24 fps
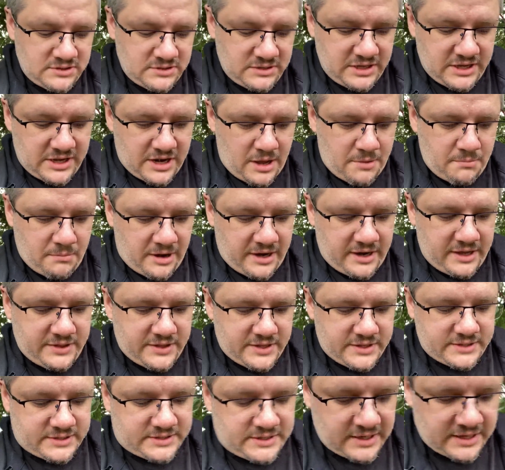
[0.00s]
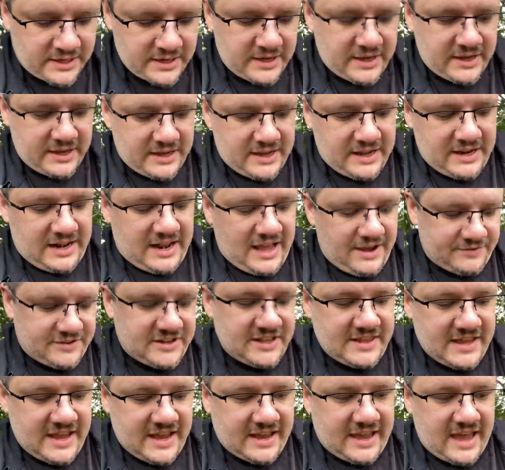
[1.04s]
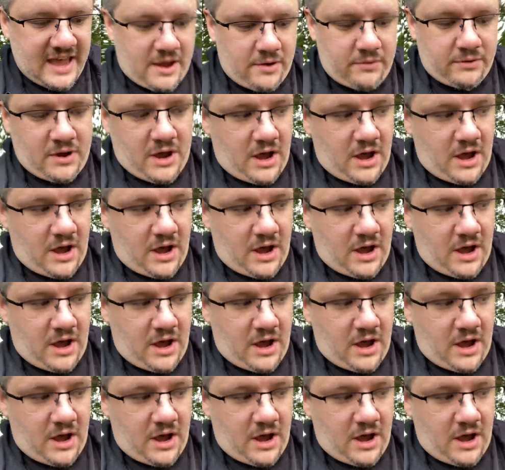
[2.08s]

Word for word: you know, money that's left in the account